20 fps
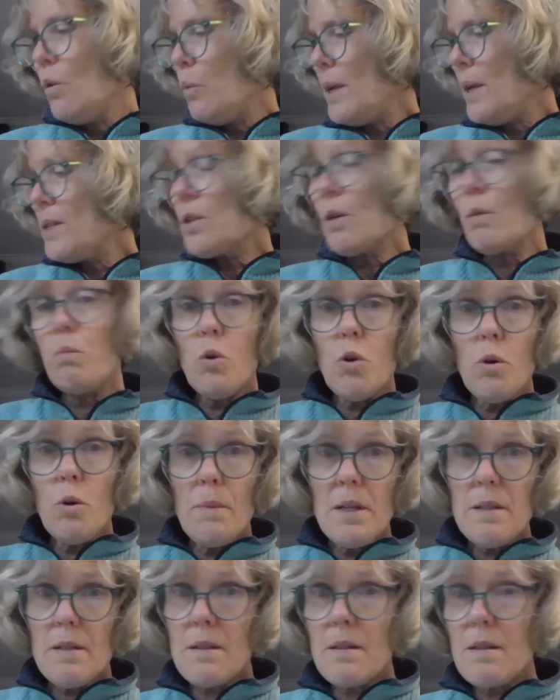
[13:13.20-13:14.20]
Winter
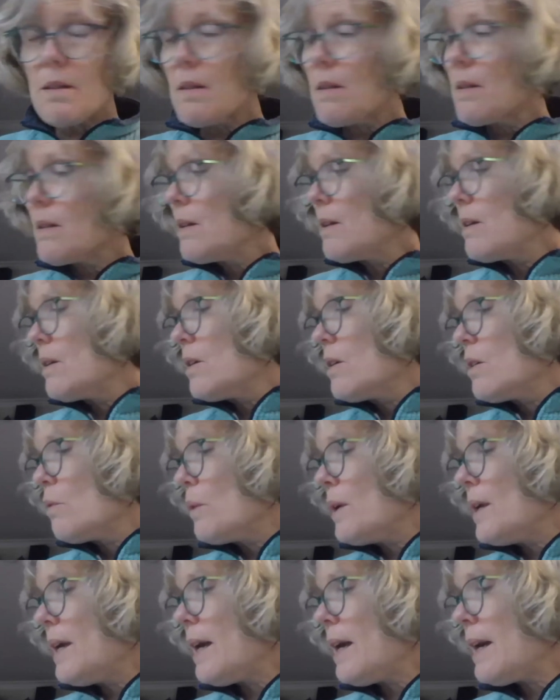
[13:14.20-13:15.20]
warmers.
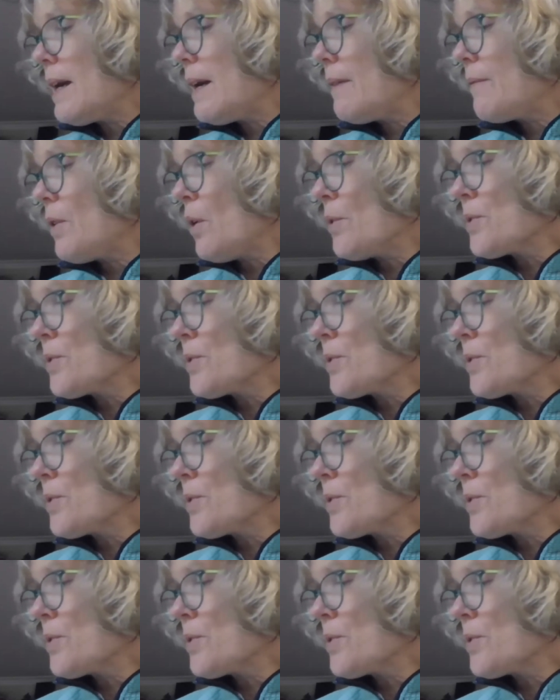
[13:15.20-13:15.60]
We have